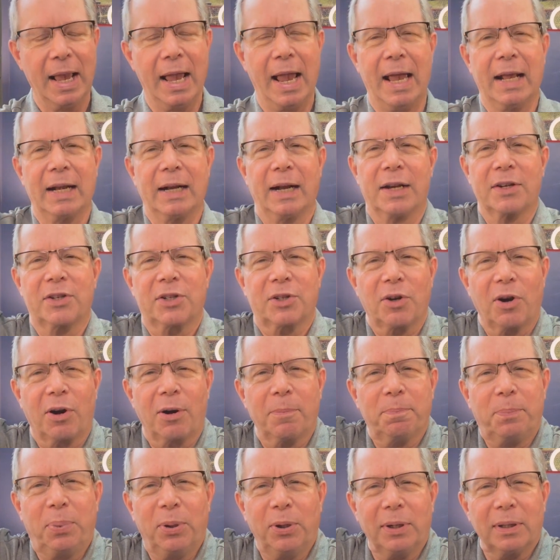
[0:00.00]
and I
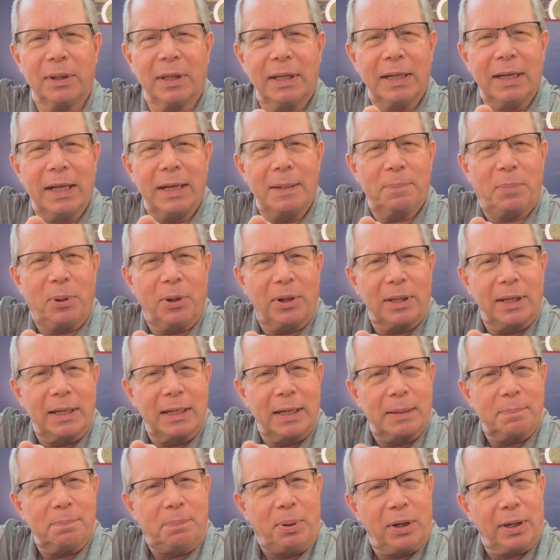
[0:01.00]
start pulling and pulling
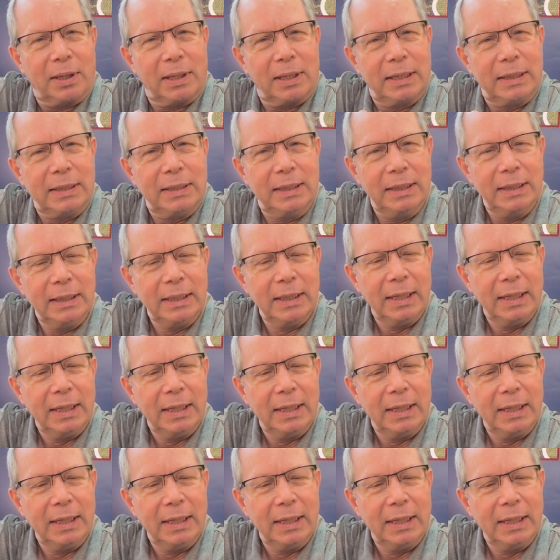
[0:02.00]
and pulling.